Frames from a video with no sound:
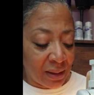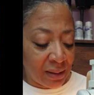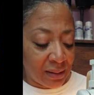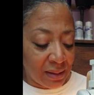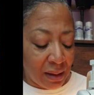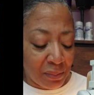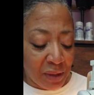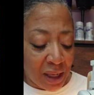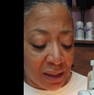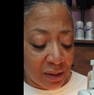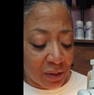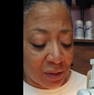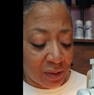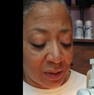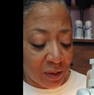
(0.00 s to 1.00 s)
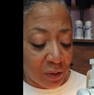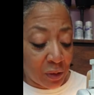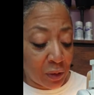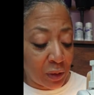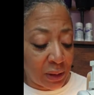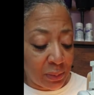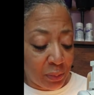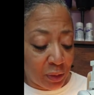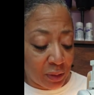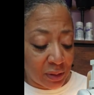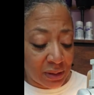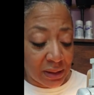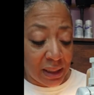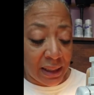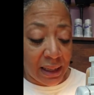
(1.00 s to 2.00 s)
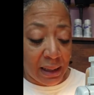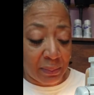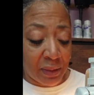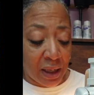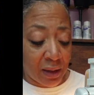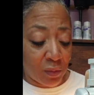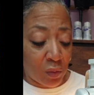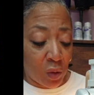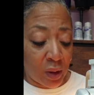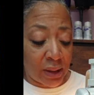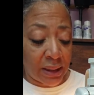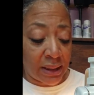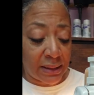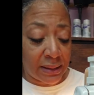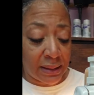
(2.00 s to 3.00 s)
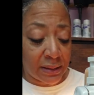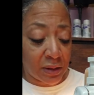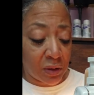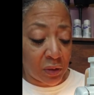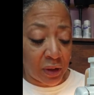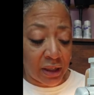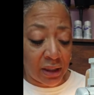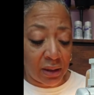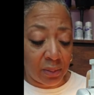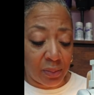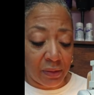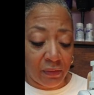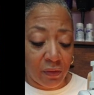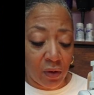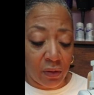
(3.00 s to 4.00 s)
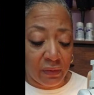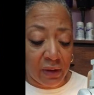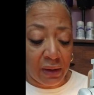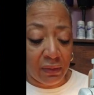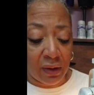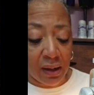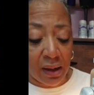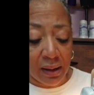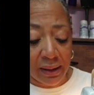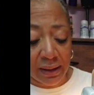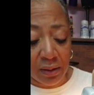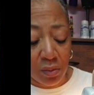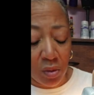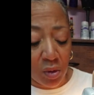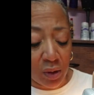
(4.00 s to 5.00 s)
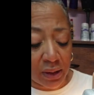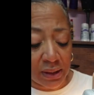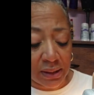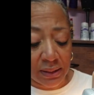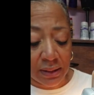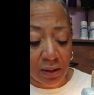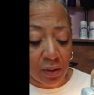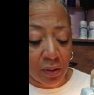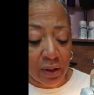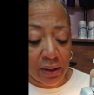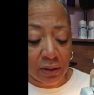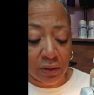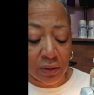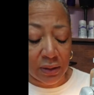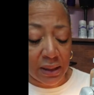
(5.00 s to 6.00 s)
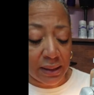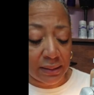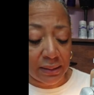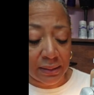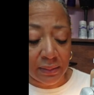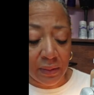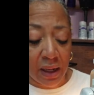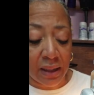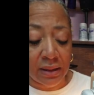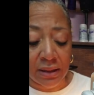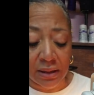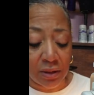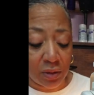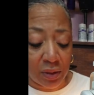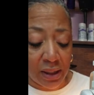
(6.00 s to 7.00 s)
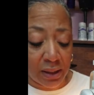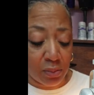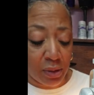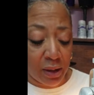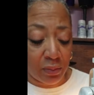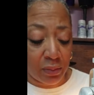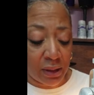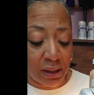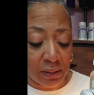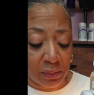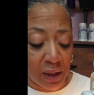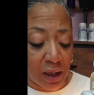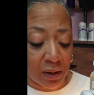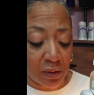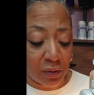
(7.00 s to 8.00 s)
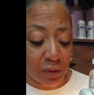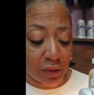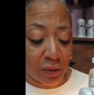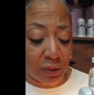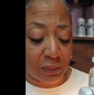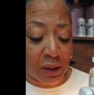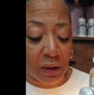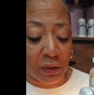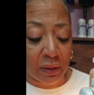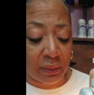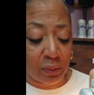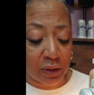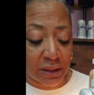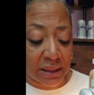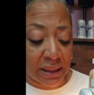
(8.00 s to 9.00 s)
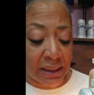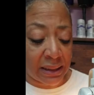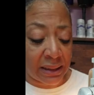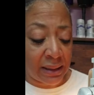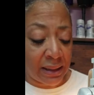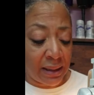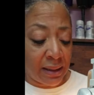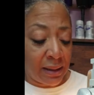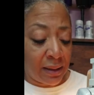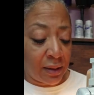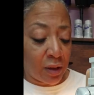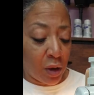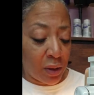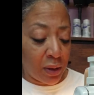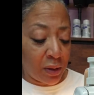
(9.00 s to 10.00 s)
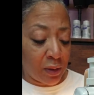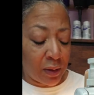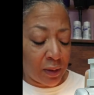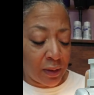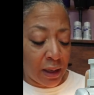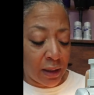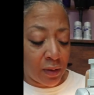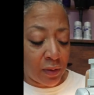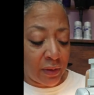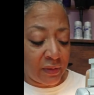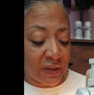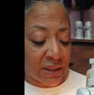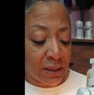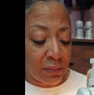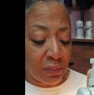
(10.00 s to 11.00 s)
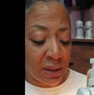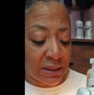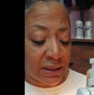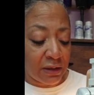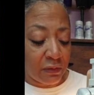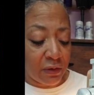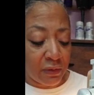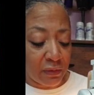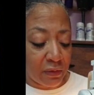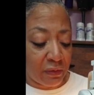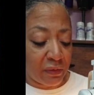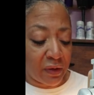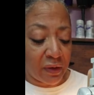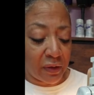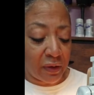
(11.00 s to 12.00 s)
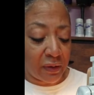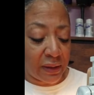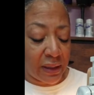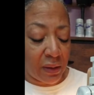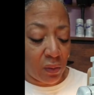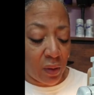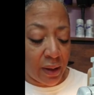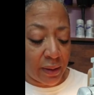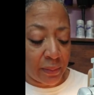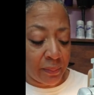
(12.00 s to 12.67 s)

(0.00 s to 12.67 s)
I'm not a early person. Like I'm not that's going to get up at 4 or 5 o'clock in the morning to go exercising. I just know that about me. I'm not going to do it. I'm not going to pretend. No, not going to set myself up for failure in that way.